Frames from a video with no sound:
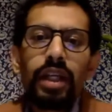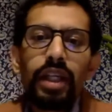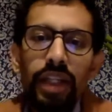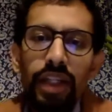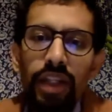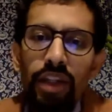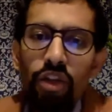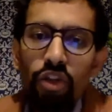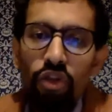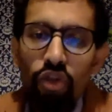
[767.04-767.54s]

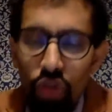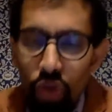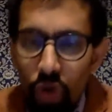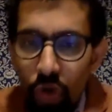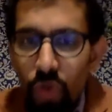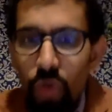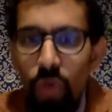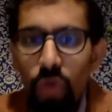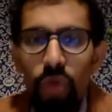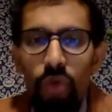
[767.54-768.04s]

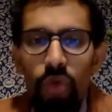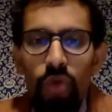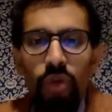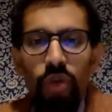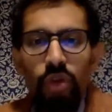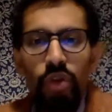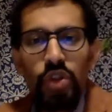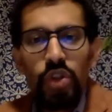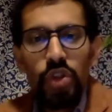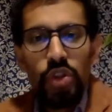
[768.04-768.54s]
So
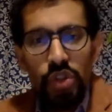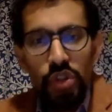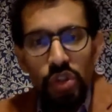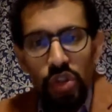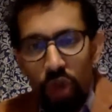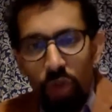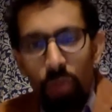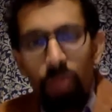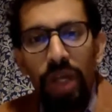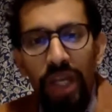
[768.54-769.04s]
to
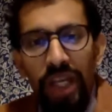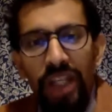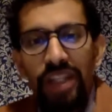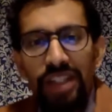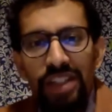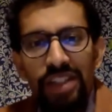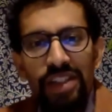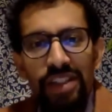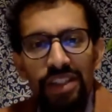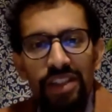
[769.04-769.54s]
stop
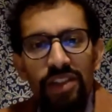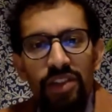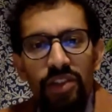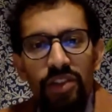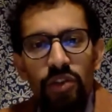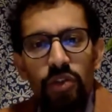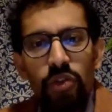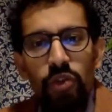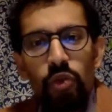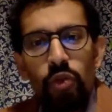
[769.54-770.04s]
it,
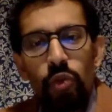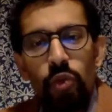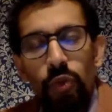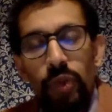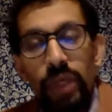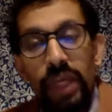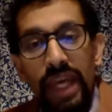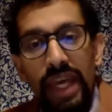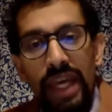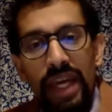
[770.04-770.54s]

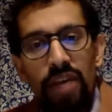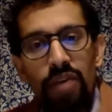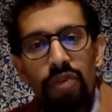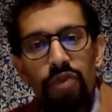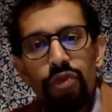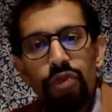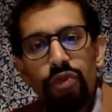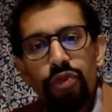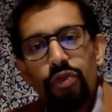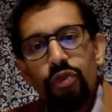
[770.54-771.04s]
we have
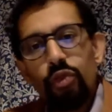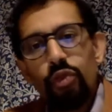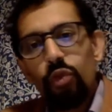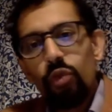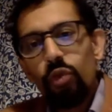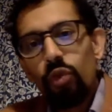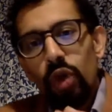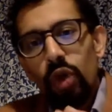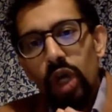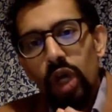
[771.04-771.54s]

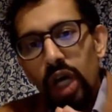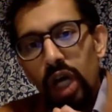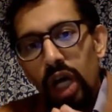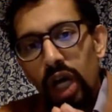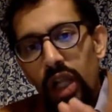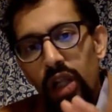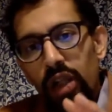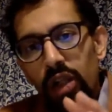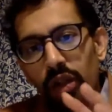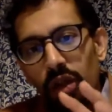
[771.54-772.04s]
a
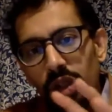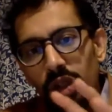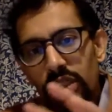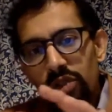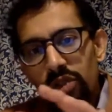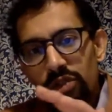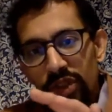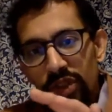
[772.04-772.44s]
lot of